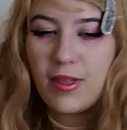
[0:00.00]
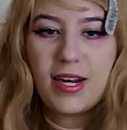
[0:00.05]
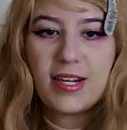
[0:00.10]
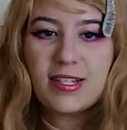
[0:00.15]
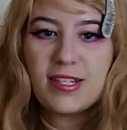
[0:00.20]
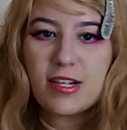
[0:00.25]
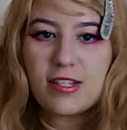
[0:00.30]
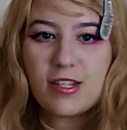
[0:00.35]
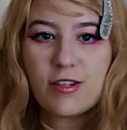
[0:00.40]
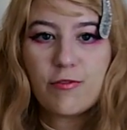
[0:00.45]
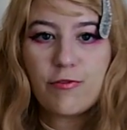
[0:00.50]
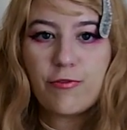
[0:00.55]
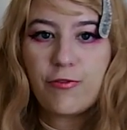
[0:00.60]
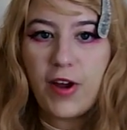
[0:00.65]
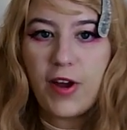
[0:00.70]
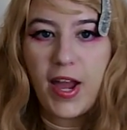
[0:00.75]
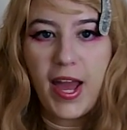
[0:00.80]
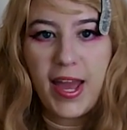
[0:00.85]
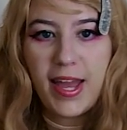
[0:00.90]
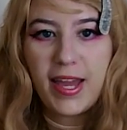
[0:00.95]
that it doesn't
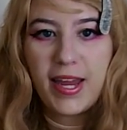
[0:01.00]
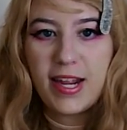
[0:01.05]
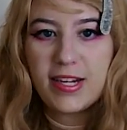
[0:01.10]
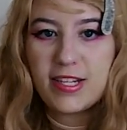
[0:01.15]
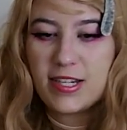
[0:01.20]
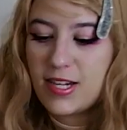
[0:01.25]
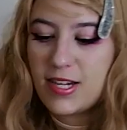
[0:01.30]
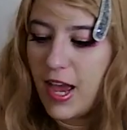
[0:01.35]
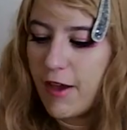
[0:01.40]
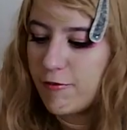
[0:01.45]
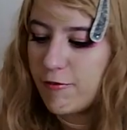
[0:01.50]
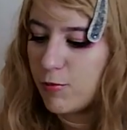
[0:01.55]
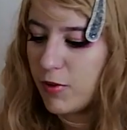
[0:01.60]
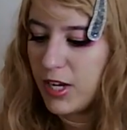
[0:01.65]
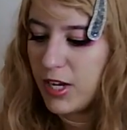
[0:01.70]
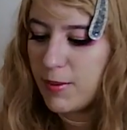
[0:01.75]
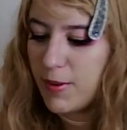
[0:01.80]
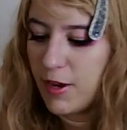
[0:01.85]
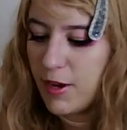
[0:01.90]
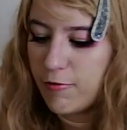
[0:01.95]
fray, and I didn't have to
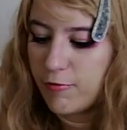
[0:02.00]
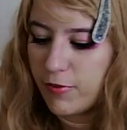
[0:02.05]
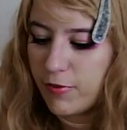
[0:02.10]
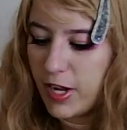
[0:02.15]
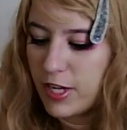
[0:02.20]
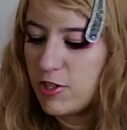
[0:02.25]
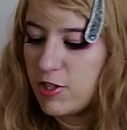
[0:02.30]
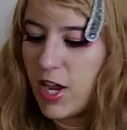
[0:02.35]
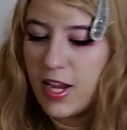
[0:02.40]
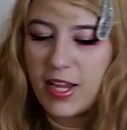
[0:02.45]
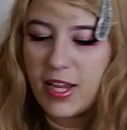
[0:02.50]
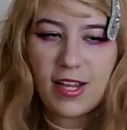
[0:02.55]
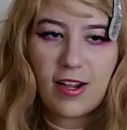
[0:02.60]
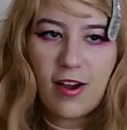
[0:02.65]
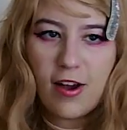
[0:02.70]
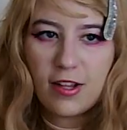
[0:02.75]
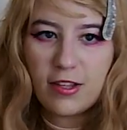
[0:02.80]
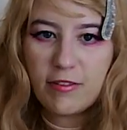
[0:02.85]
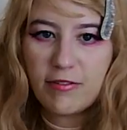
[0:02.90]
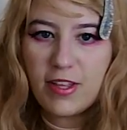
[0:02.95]
worry about fray checking
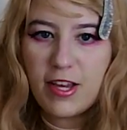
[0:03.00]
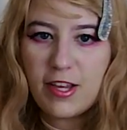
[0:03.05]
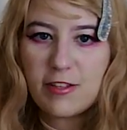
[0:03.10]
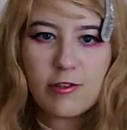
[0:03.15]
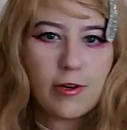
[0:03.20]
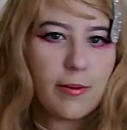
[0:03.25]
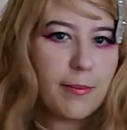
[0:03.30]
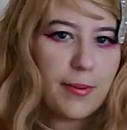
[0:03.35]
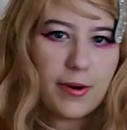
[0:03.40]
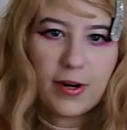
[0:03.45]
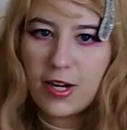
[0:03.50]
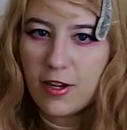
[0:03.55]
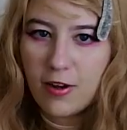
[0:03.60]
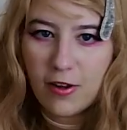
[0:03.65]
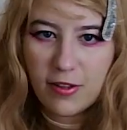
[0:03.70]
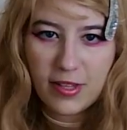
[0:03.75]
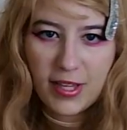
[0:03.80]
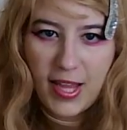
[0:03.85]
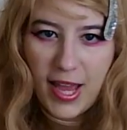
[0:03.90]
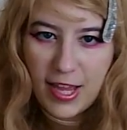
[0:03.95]
all of this or burning
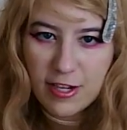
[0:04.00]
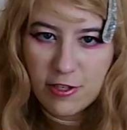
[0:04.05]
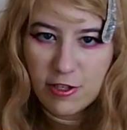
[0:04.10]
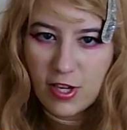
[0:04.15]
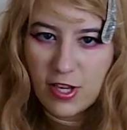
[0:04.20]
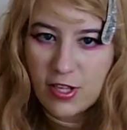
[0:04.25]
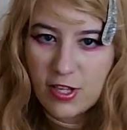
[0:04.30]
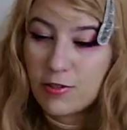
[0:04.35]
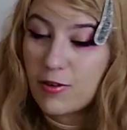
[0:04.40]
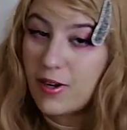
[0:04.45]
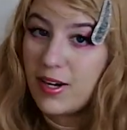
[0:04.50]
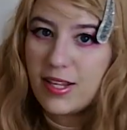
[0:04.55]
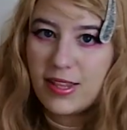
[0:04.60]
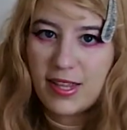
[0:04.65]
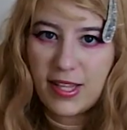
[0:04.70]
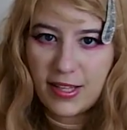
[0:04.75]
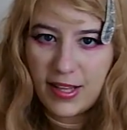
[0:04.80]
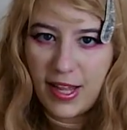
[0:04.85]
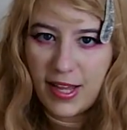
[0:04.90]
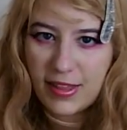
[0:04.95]
all the edges or
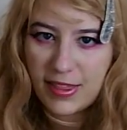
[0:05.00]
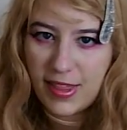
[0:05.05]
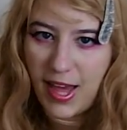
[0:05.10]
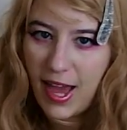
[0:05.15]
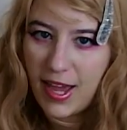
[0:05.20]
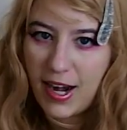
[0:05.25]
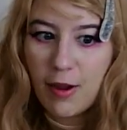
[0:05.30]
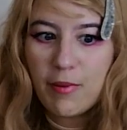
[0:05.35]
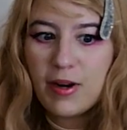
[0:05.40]
anything like that.